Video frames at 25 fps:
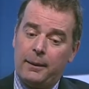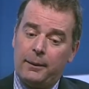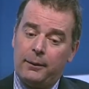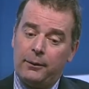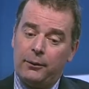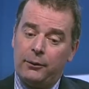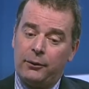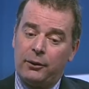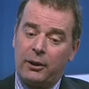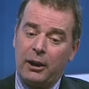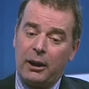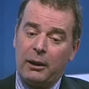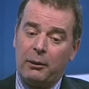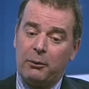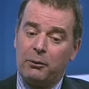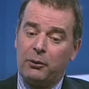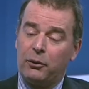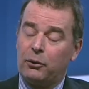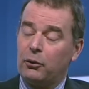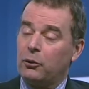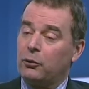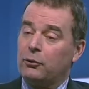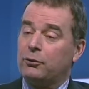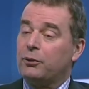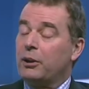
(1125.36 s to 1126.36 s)
schemes for
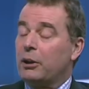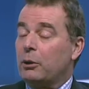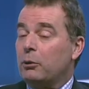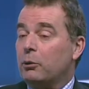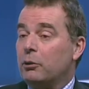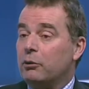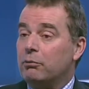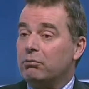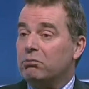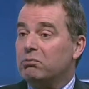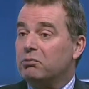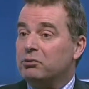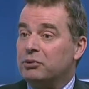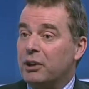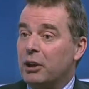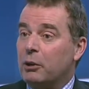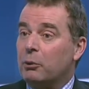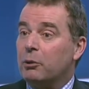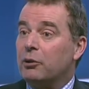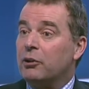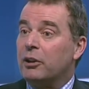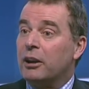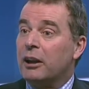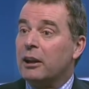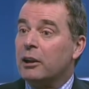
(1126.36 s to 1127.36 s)
sort of
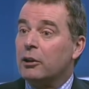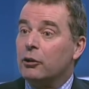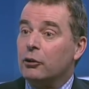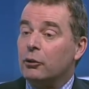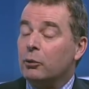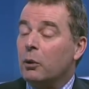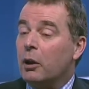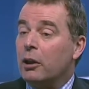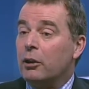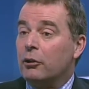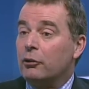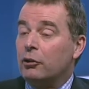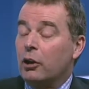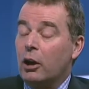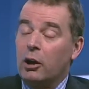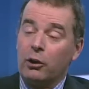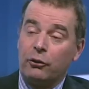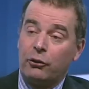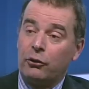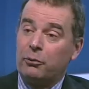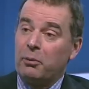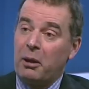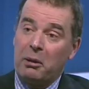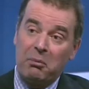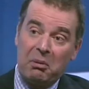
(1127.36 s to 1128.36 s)
frequent dealers where the
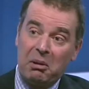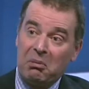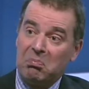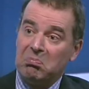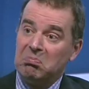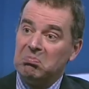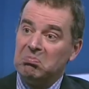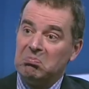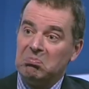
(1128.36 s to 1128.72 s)
charges may be